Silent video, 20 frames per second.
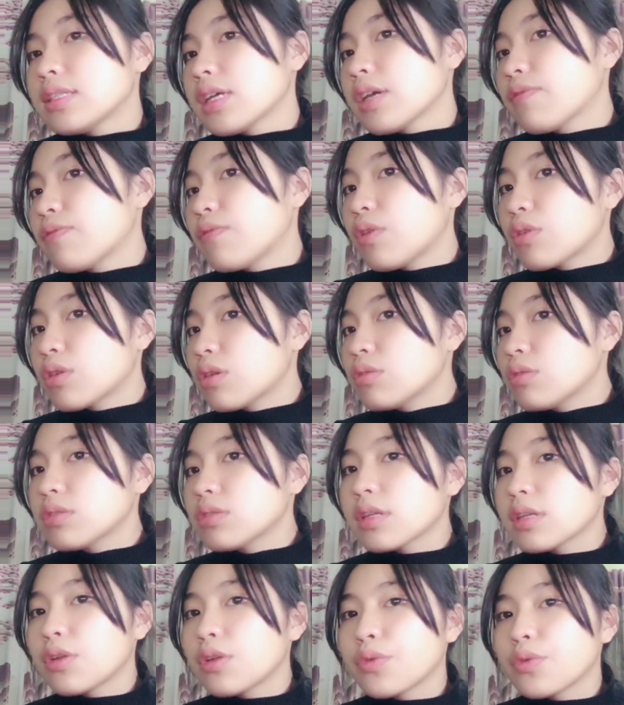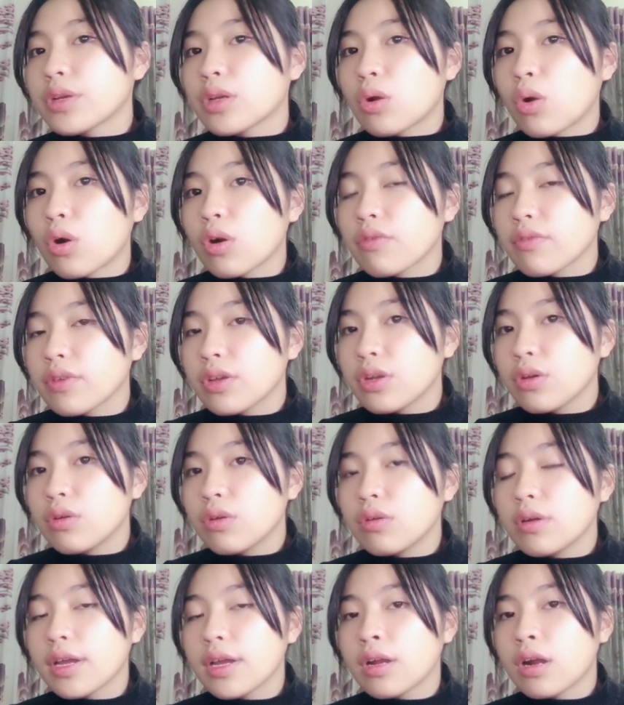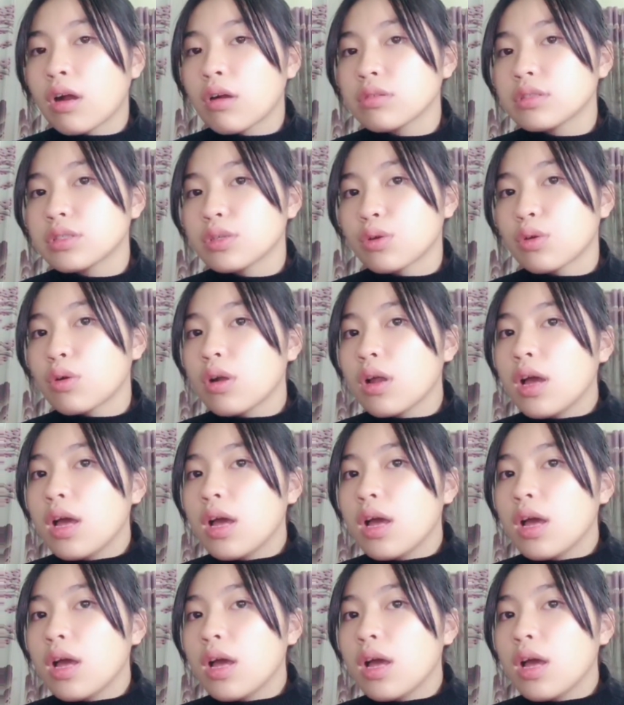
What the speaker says: take photos, and record video and audio.